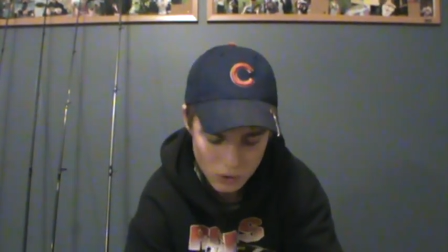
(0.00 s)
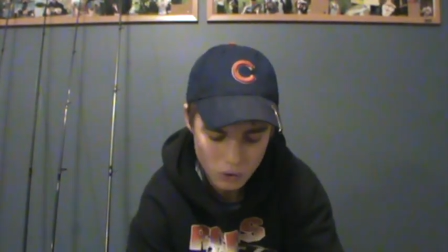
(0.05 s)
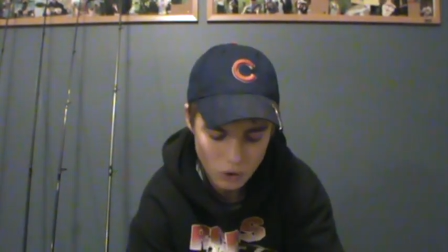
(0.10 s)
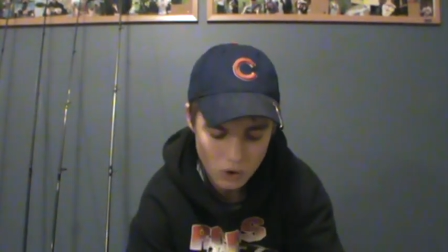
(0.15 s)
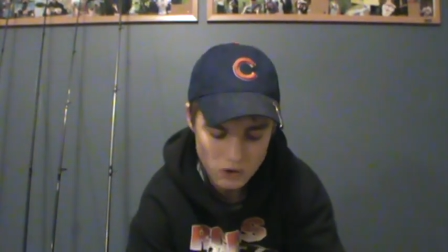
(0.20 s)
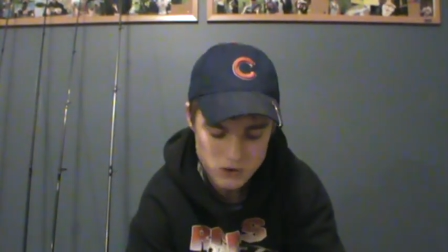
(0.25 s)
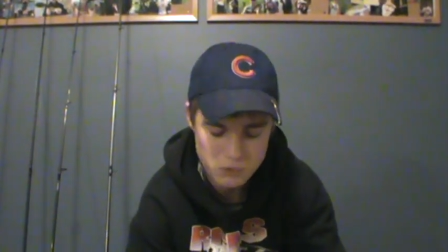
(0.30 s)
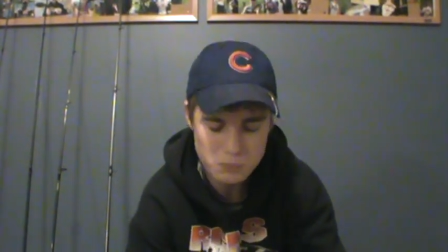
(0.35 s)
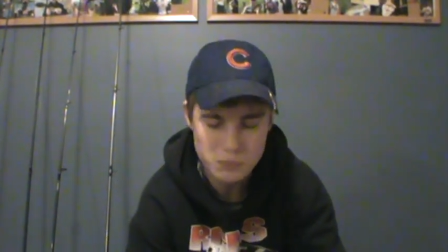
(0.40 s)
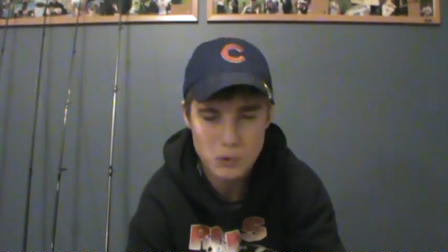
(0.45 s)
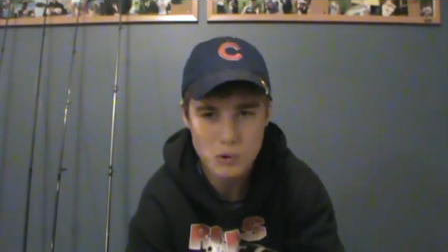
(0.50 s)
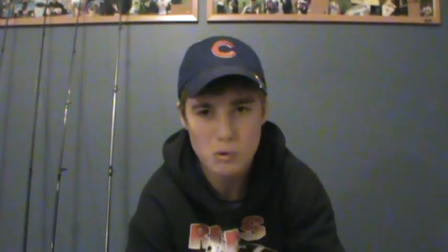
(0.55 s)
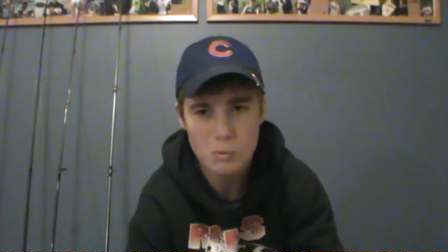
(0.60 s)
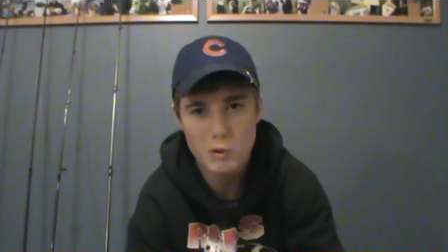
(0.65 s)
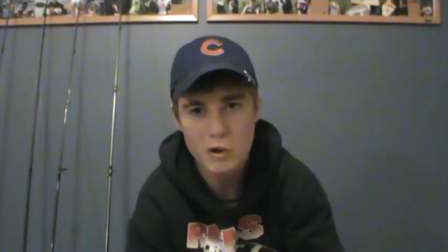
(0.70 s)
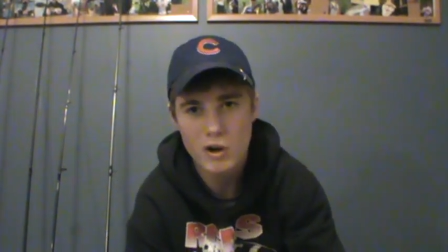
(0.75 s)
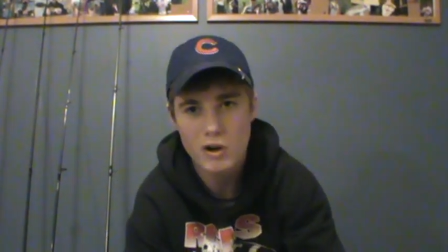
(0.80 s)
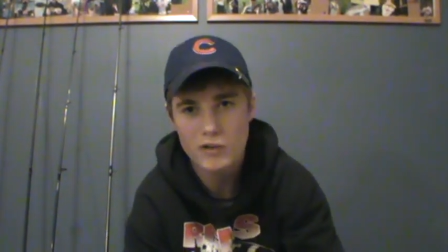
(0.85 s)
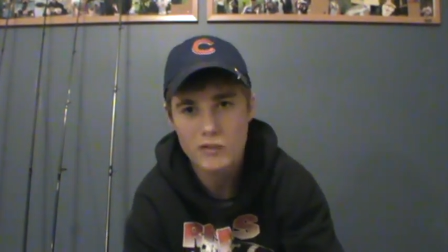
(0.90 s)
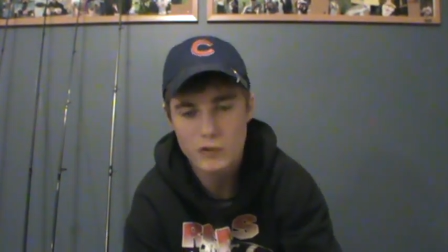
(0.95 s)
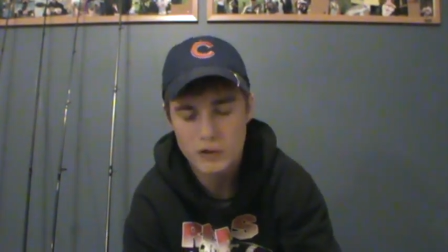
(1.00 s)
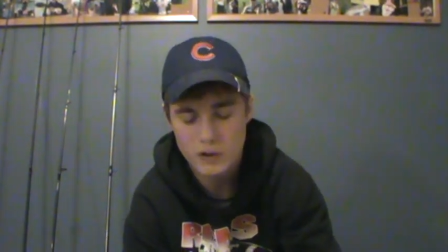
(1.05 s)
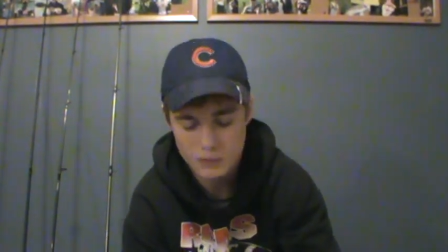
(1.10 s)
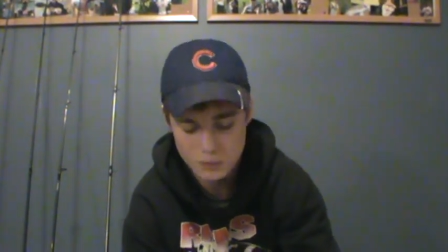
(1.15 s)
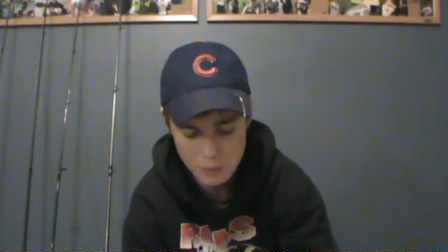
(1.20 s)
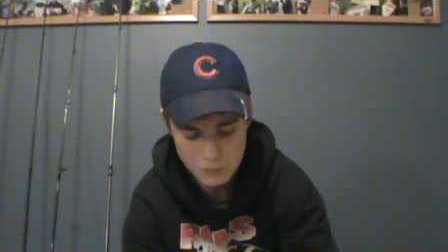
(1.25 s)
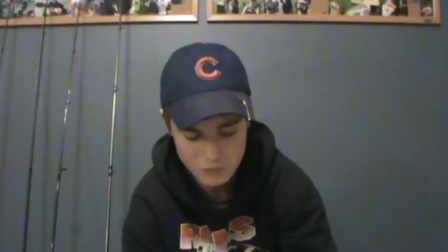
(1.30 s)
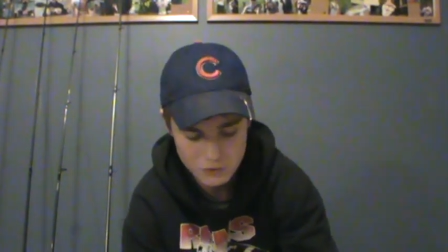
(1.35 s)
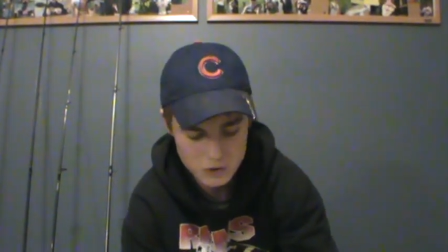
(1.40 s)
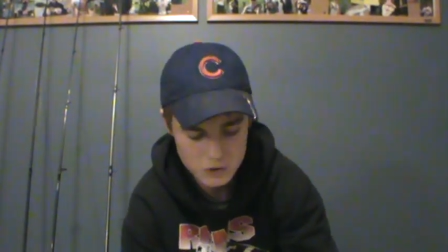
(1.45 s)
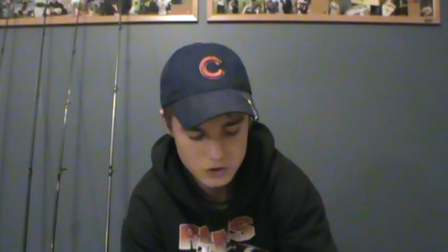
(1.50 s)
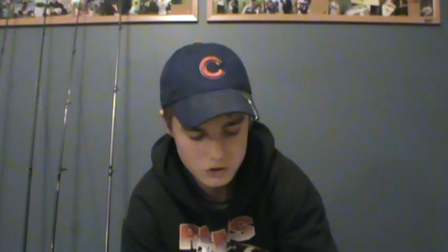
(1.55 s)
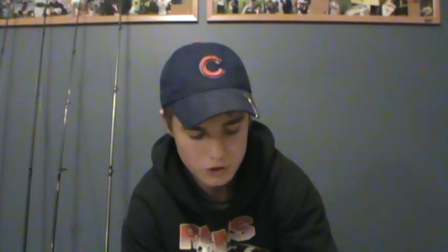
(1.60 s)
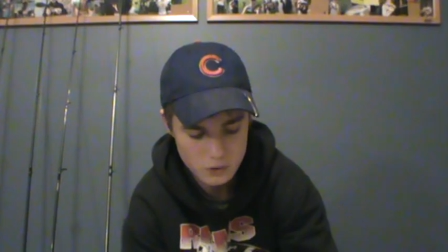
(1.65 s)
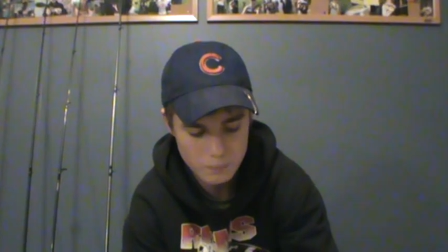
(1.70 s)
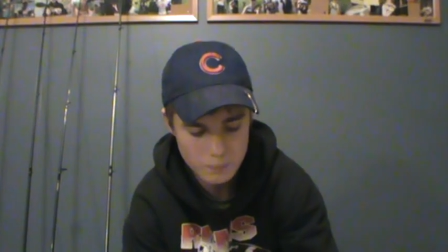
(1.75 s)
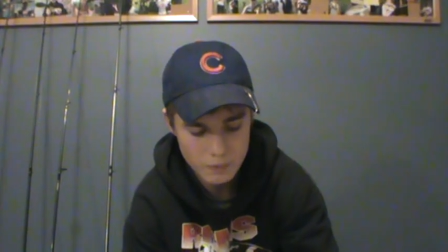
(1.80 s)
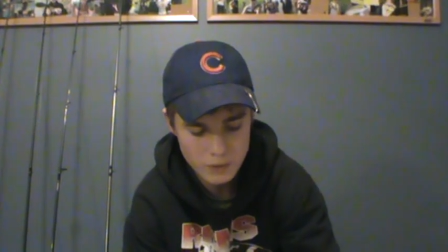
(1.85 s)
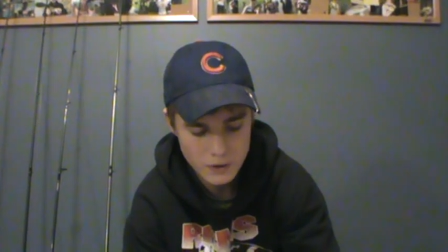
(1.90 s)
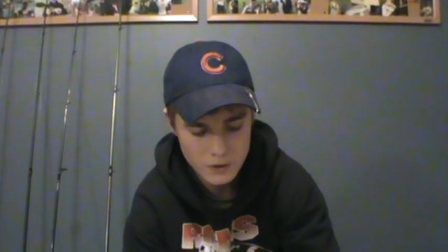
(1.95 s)
claws and pull them off whenever I'm fishing
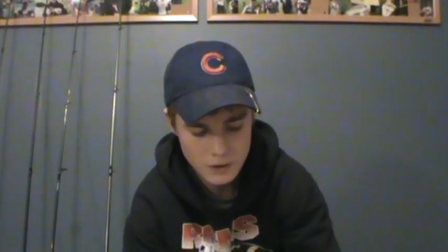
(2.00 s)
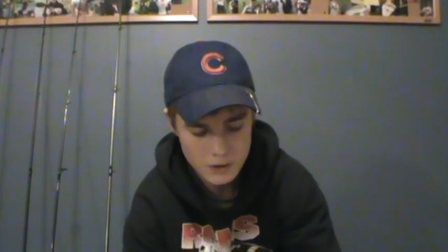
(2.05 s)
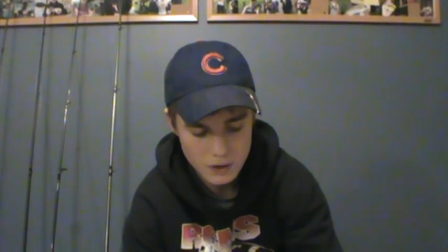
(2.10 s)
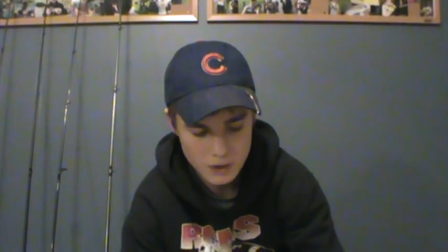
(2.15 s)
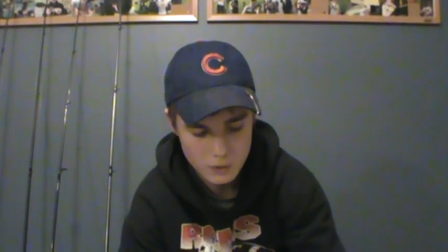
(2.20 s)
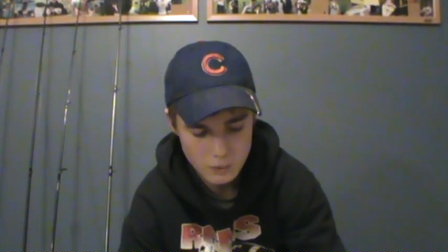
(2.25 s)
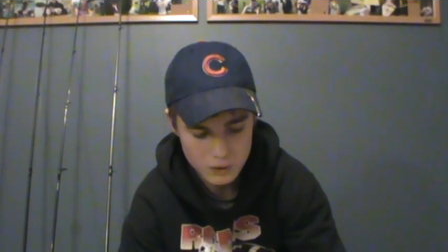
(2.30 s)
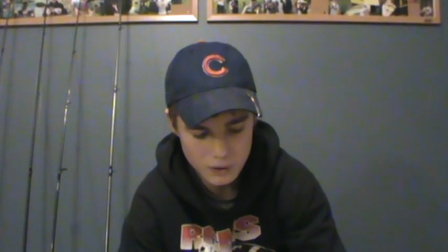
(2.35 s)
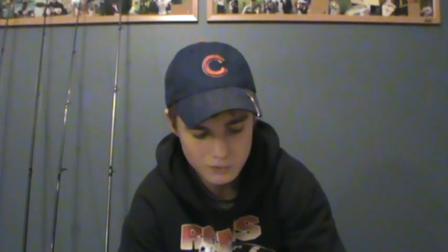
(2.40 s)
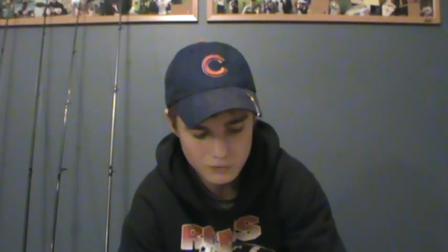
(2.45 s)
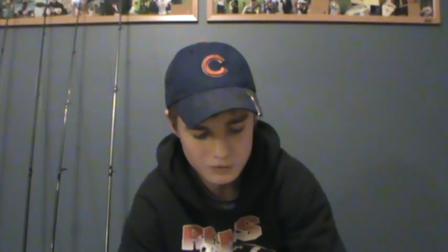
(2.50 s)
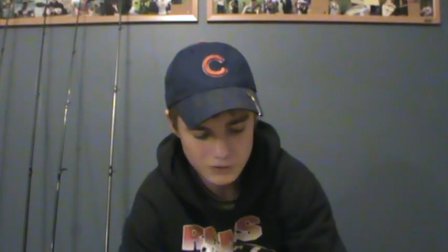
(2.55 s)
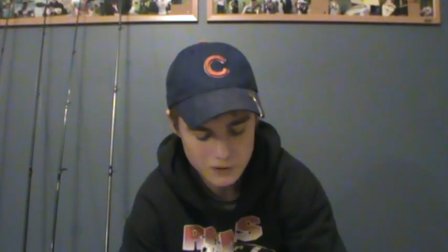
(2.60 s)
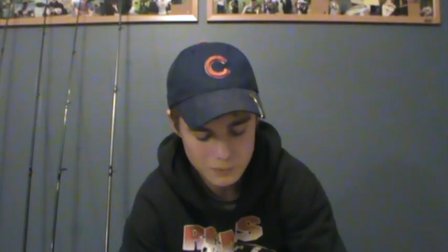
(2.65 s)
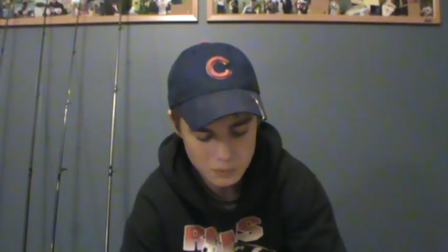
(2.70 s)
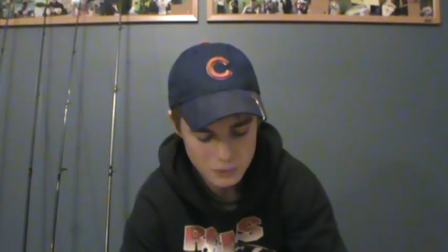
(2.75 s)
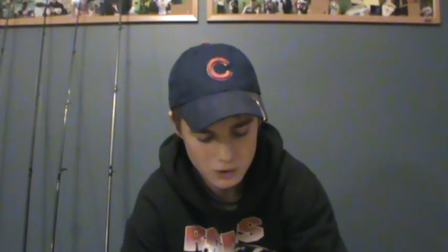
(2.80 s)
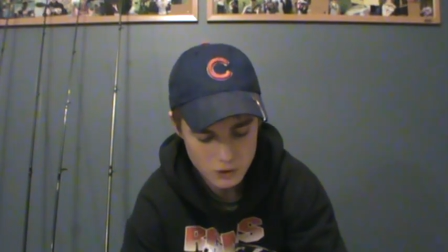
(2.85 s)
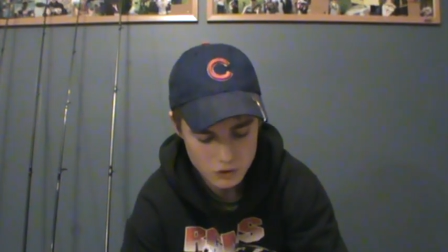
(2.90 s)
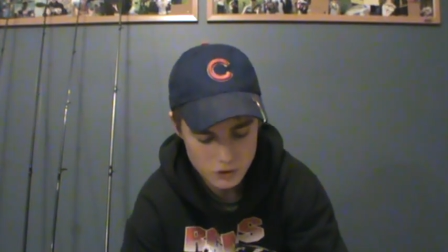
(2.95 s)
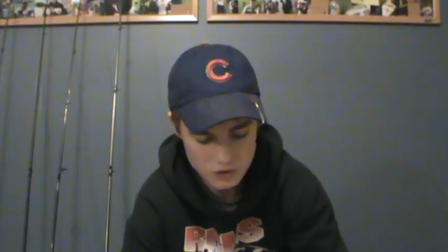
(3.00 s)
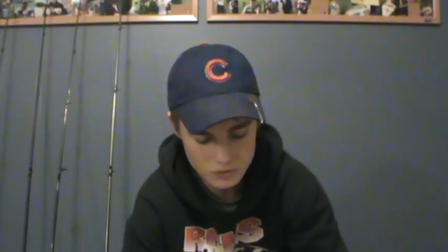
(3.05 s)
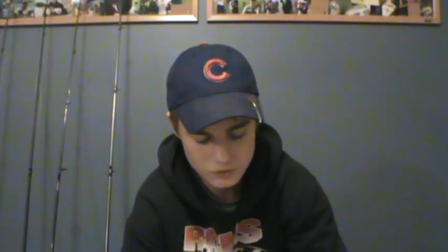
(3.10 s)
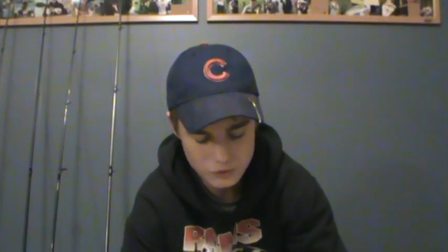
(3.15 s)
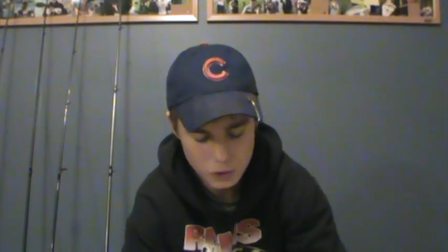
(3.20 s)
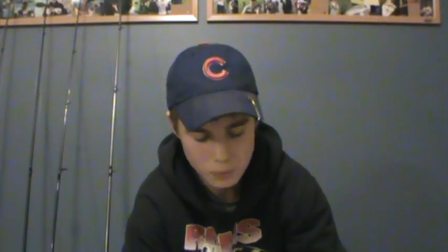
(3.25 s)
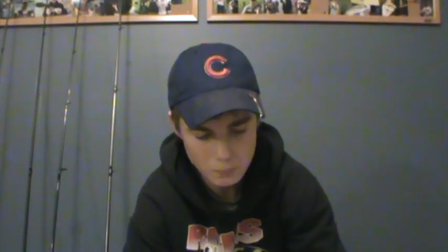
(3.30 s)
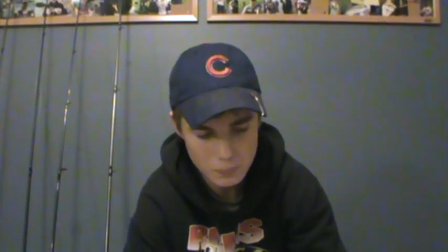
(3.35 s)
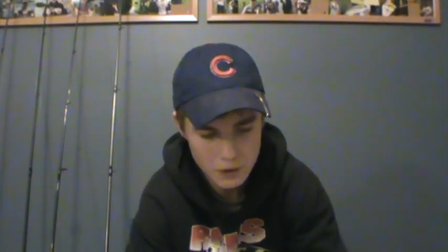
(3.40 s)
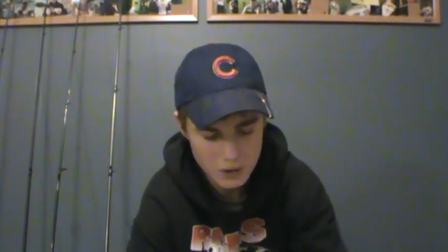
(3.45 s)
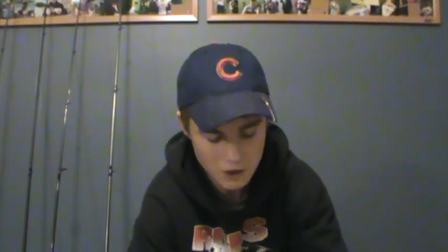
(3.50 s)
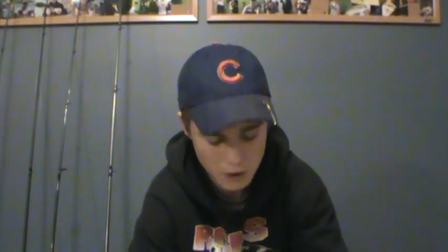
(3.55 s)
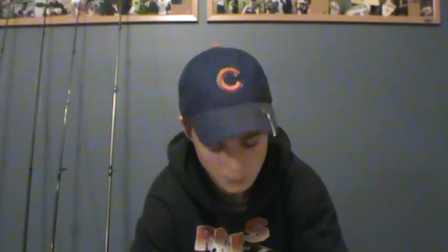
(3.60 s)
them. When I'm flipping, I'll just feel them pick